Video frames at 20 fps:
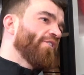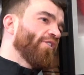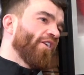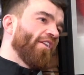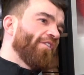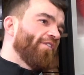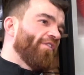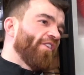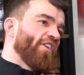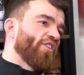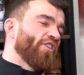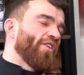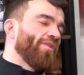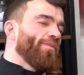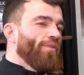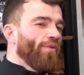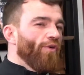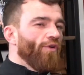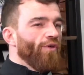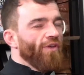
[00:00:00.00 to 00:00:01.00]
It's not official,
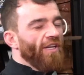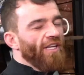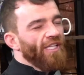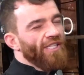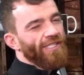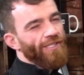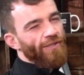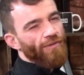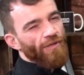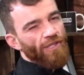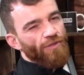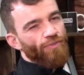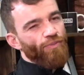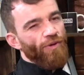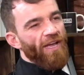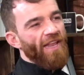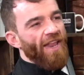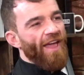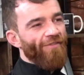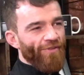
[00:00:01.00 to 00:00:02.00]
but it's
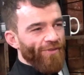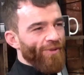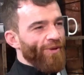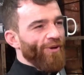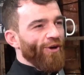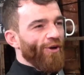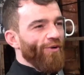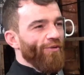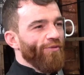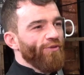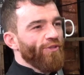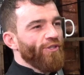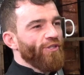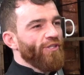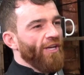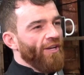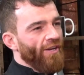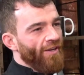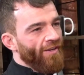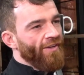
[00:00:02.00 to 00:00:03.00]
where everyone goes
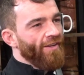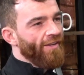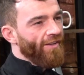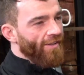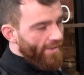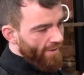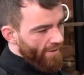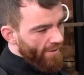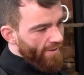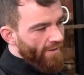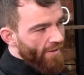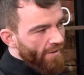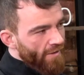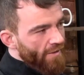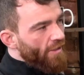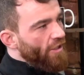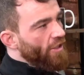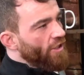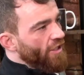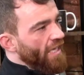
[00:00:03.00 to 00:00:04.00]
to
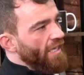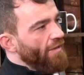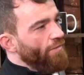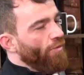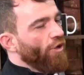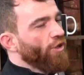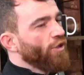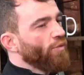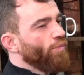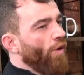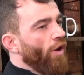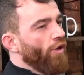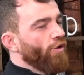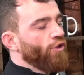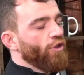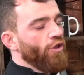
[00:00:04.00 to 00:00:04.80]
see what's what.